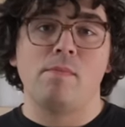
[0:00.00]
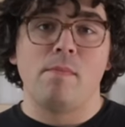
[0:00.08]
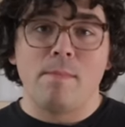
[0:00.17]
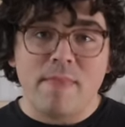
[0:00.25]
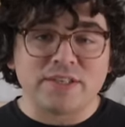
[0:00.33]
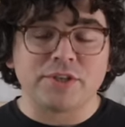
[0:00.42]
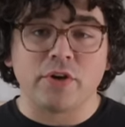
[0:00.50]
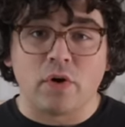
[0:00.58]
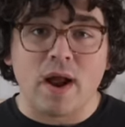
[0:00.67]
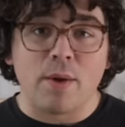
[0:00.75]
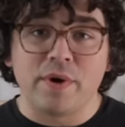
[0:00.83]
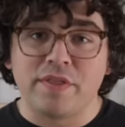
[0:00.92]
messing
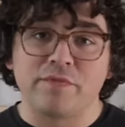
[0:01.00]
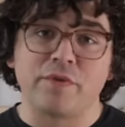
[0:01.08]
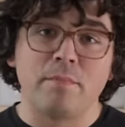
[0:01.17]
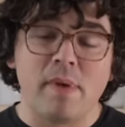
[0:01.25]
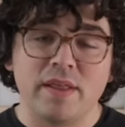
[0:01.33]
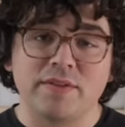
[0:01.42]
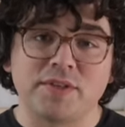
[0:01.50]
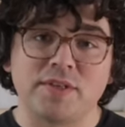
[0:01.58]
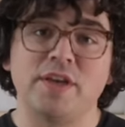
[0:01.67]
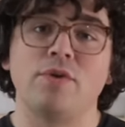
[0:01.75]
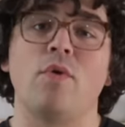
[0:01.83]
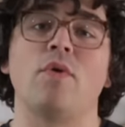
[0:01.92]
around with it for months
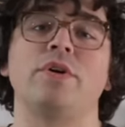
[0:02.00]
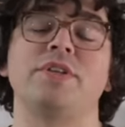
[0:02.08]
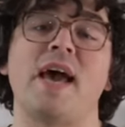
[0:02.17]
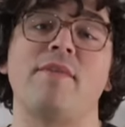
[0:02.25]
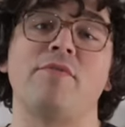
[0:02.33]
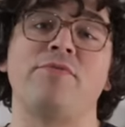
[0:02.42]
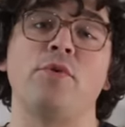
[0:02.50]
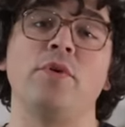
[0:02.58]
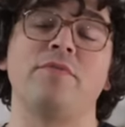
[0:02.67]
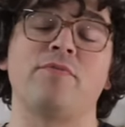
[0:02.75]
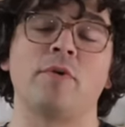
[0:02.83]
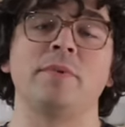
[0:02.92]
in order to have a
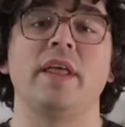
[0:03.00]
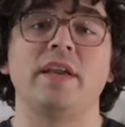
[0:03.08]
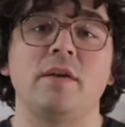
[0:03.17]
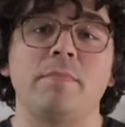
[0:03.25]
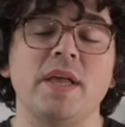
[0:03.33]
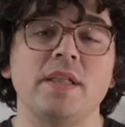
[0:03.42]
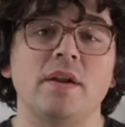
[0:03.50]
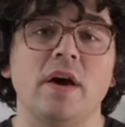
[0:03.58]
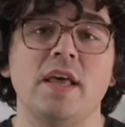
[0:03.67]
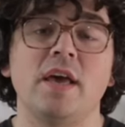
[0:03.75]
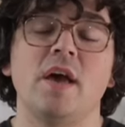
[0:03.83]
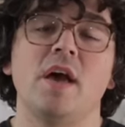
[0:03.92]
fully formulated opinion
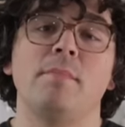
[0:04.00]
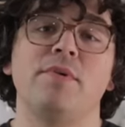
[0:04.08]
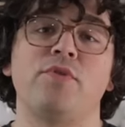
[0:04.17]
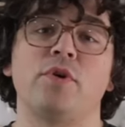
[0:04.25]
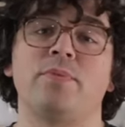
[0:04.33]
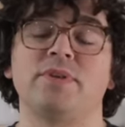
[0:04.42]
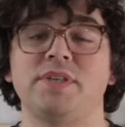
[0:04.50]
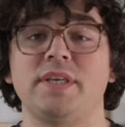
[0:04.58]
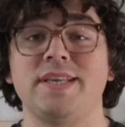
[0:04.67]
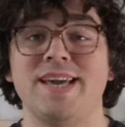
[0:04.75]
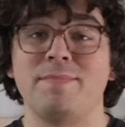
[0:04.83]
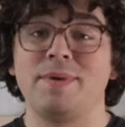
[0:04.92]
on it before
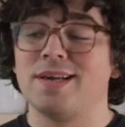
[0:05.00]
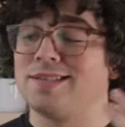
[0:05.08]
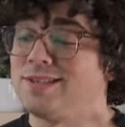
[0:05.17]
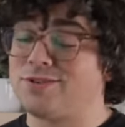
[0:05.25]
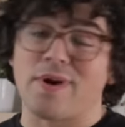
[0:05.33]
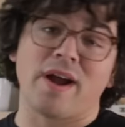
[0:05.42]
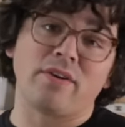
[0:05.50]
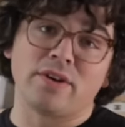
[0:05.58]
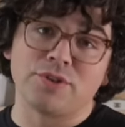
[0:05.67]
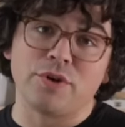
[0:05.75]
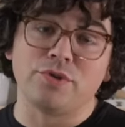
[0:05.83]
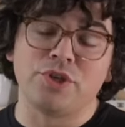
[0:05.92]
presenting it, because this grinder
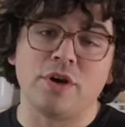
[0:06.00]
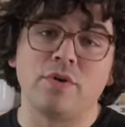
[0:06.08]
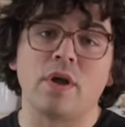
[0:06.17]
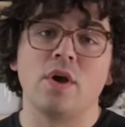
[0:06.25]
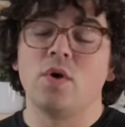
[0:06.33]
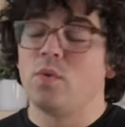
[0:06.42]
is no joke.